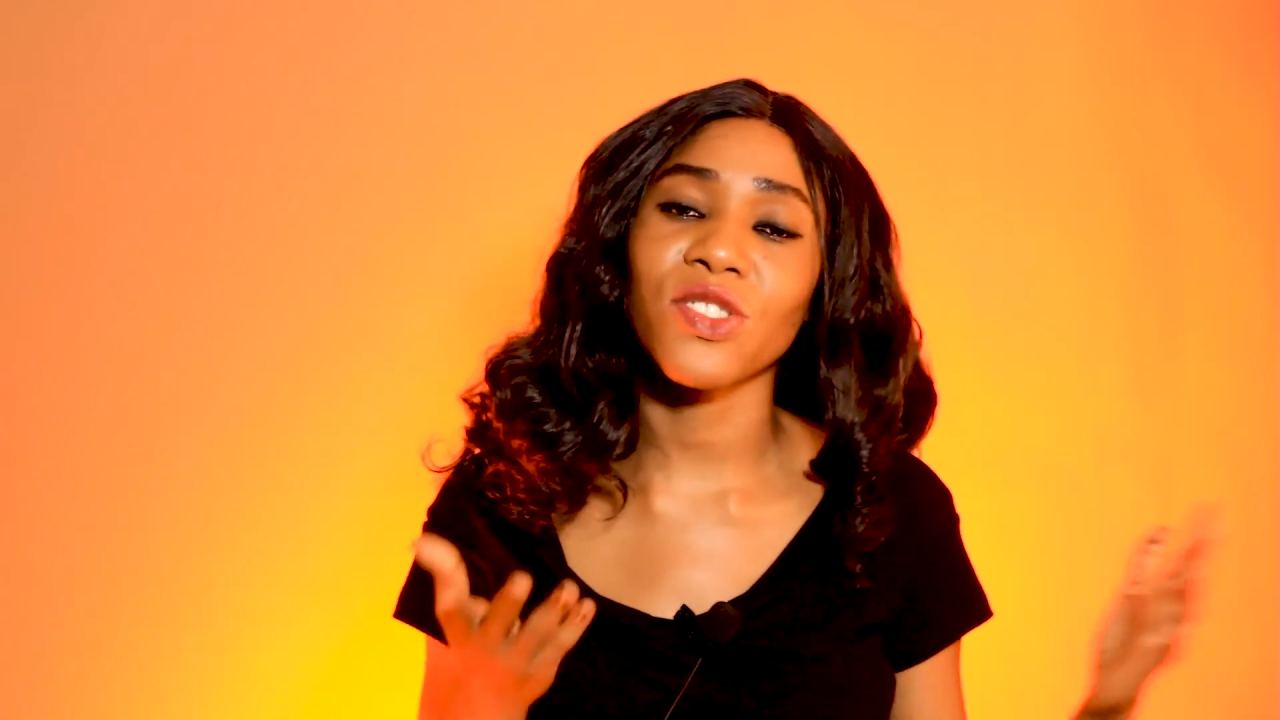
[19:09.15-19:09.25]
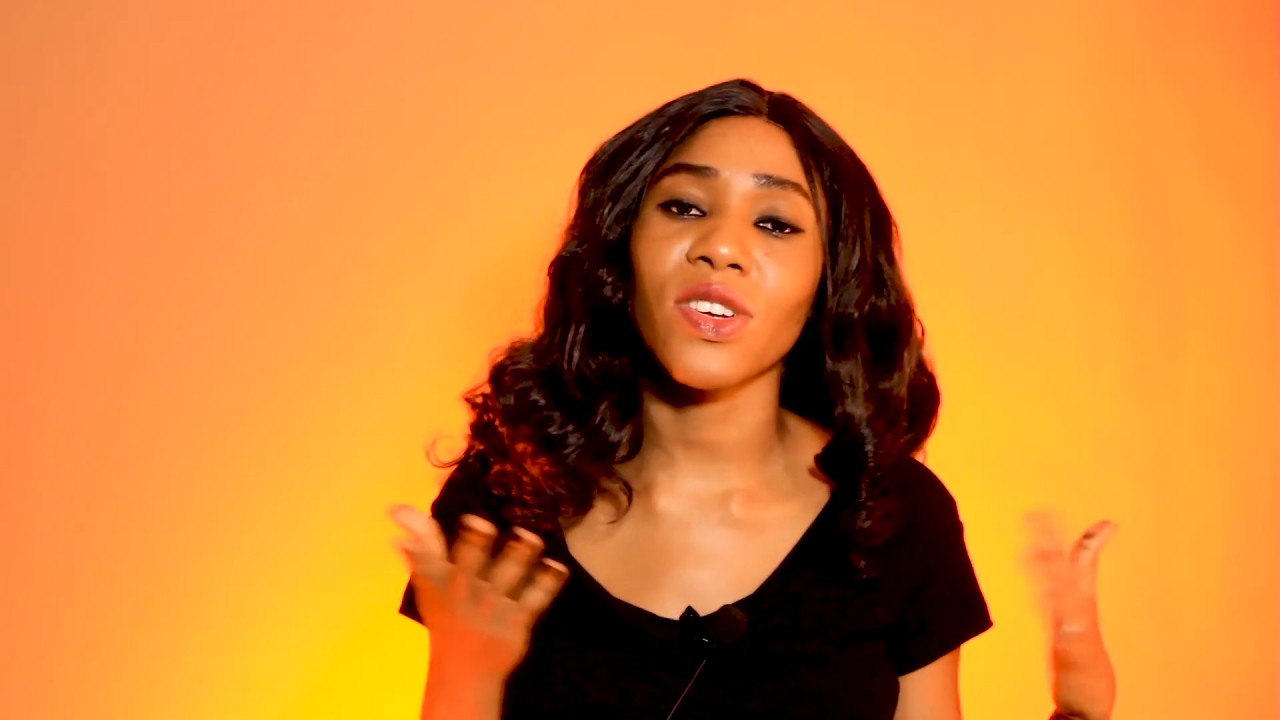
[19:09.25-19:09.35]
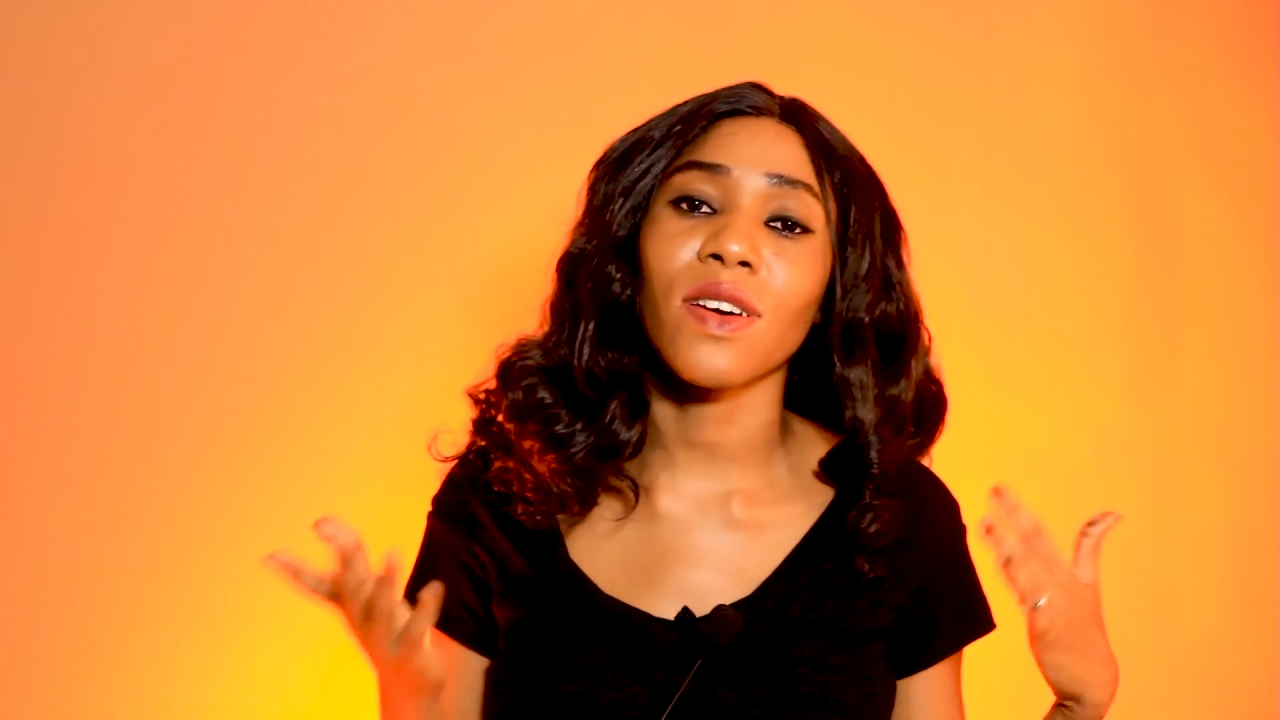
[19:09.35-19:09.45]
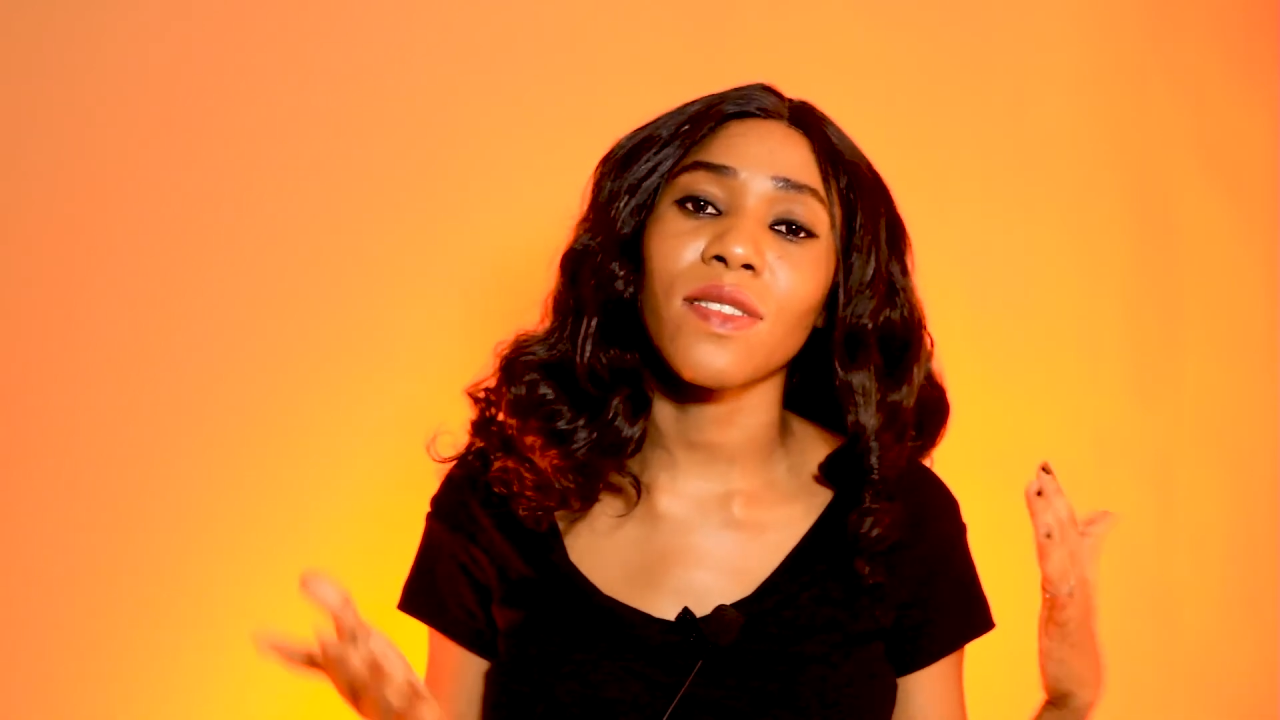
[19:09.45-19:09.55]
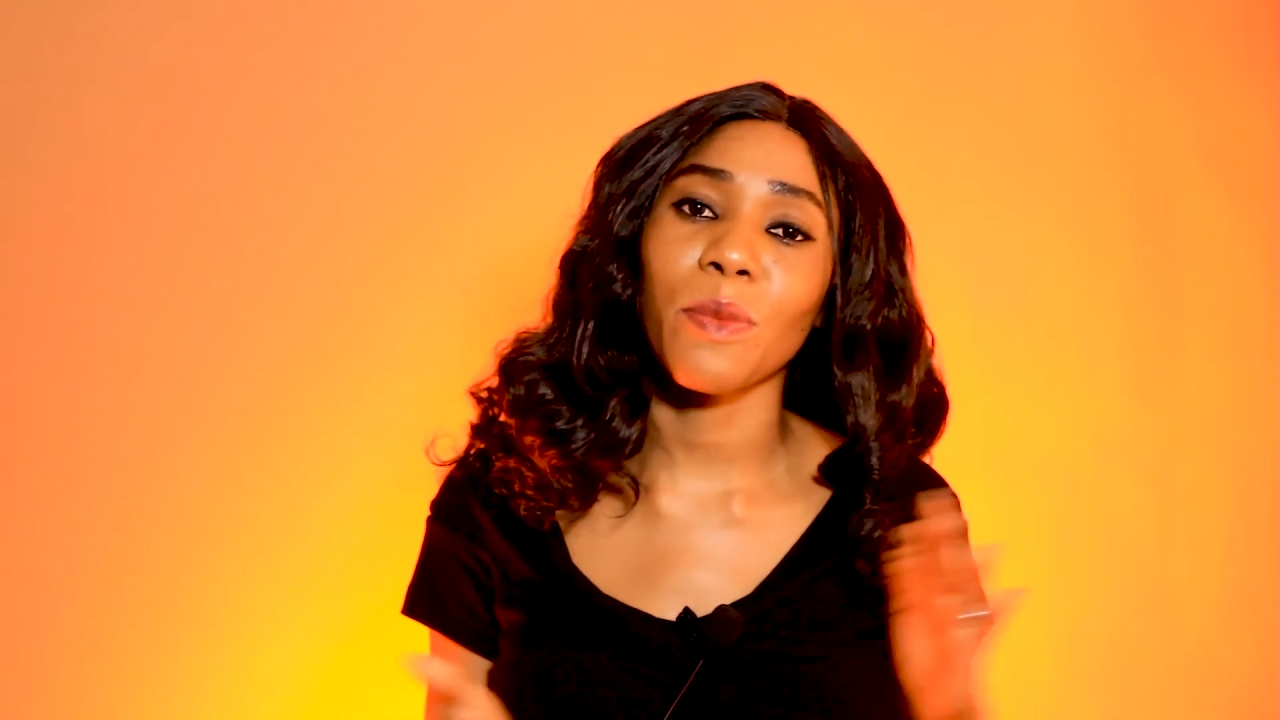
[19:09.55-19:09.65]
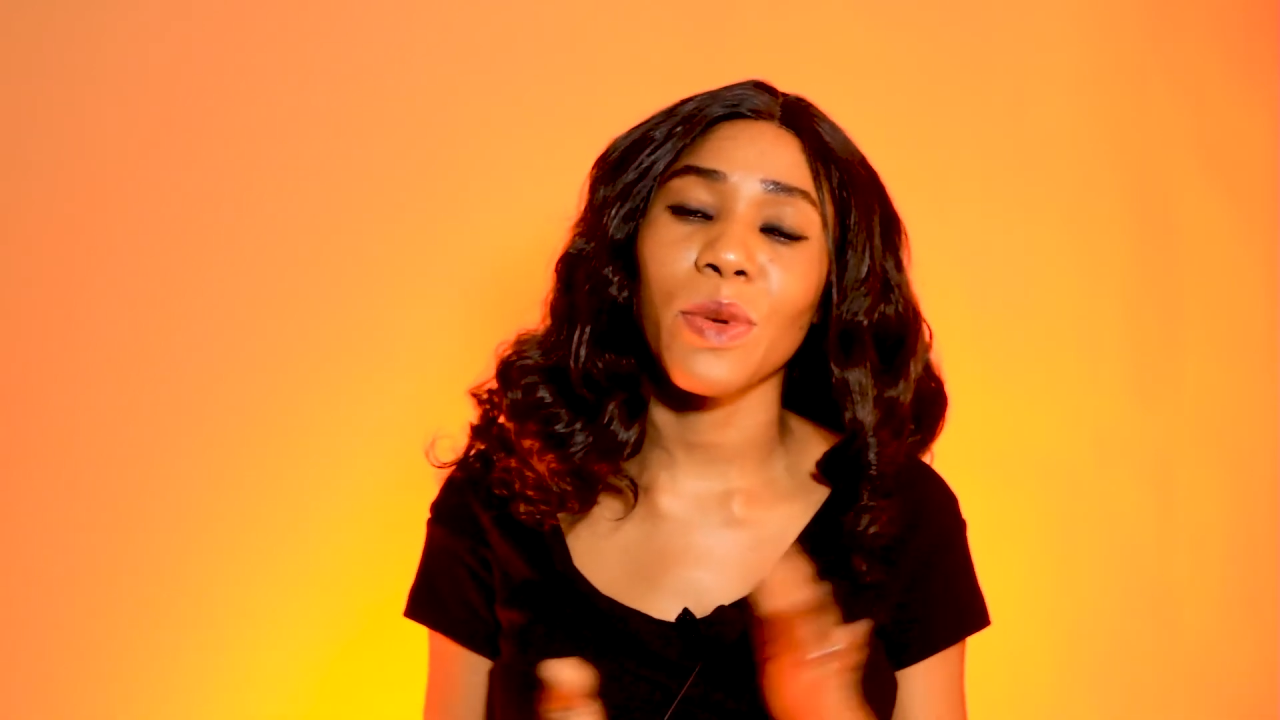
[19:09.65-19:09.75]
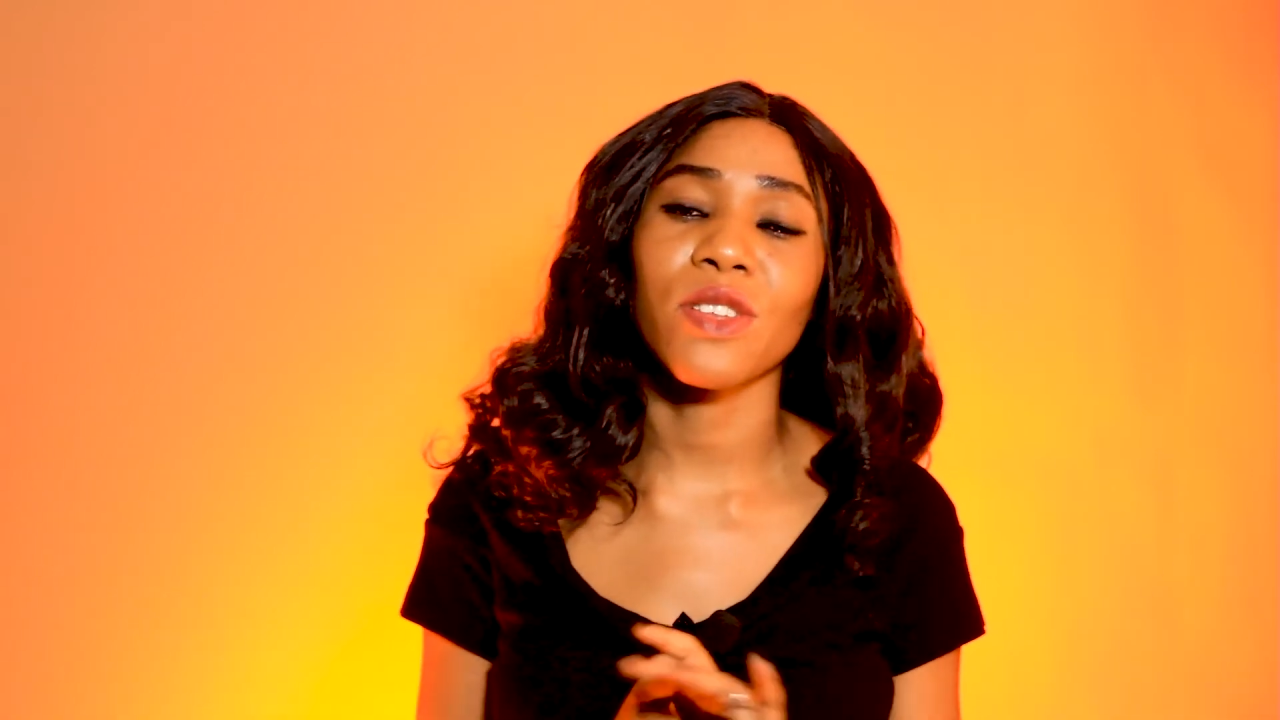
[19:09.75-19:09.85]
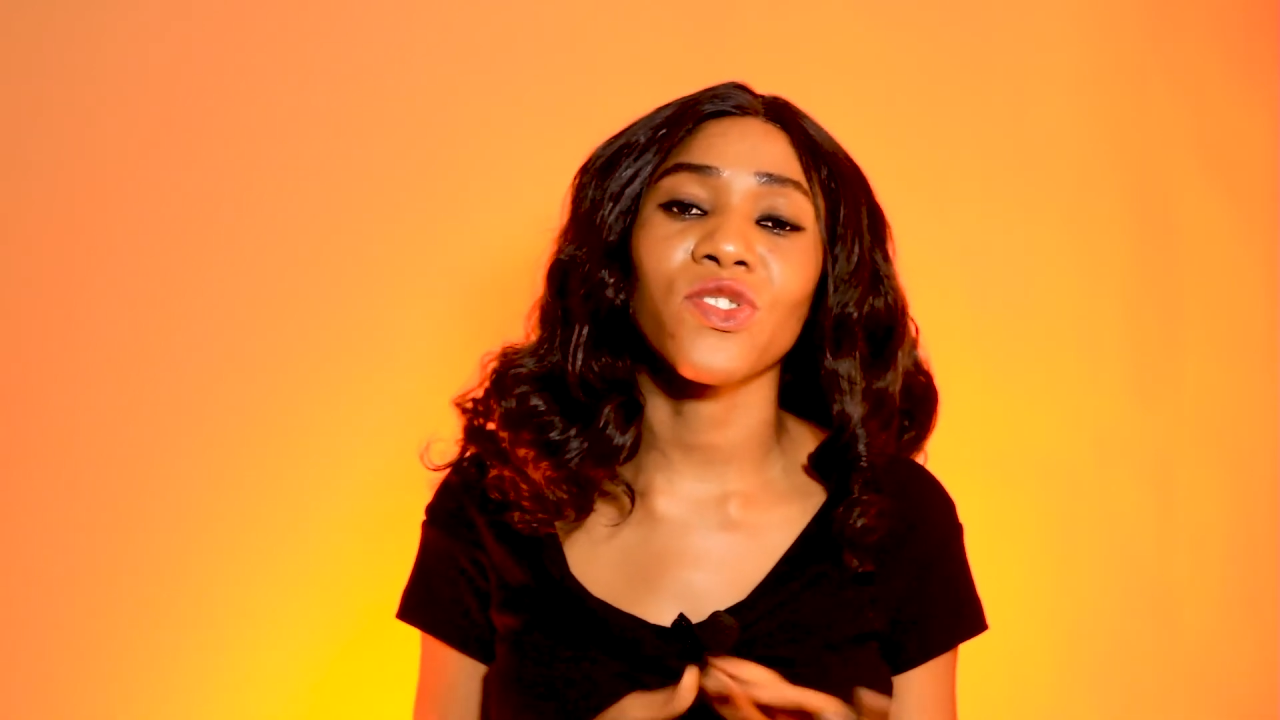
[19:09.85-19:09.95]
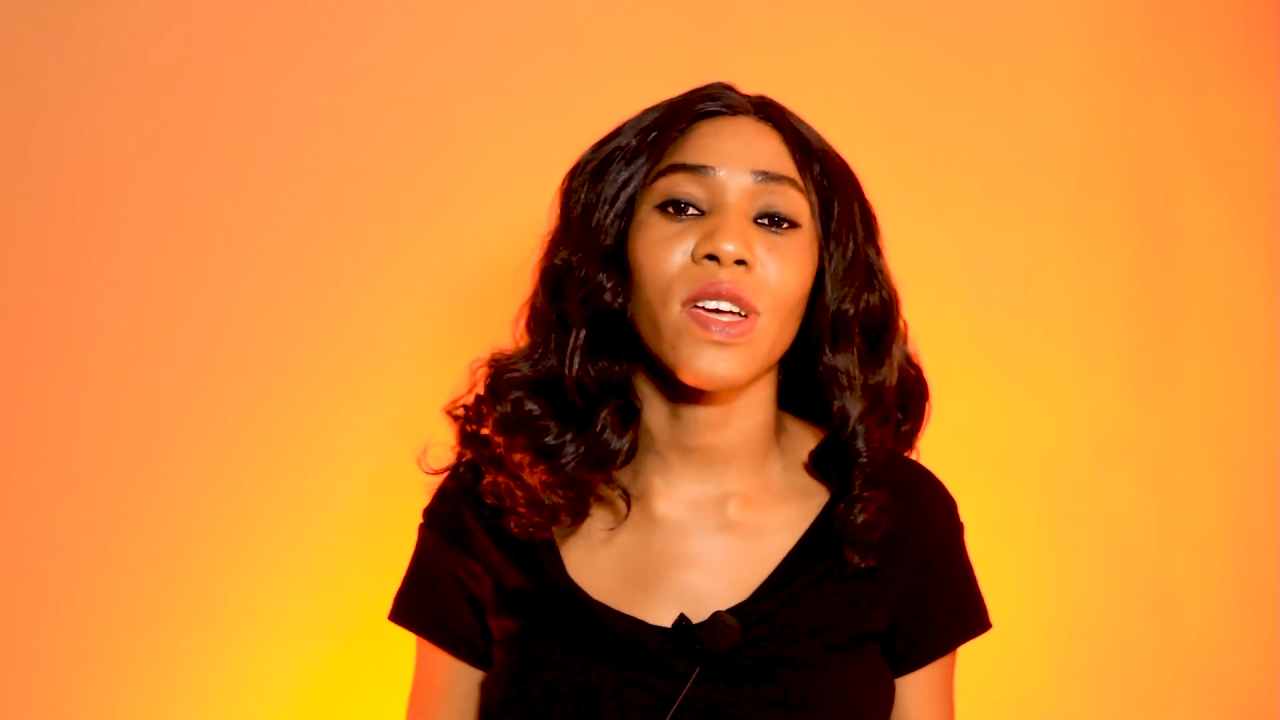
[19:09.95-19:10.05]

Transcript: check out her page.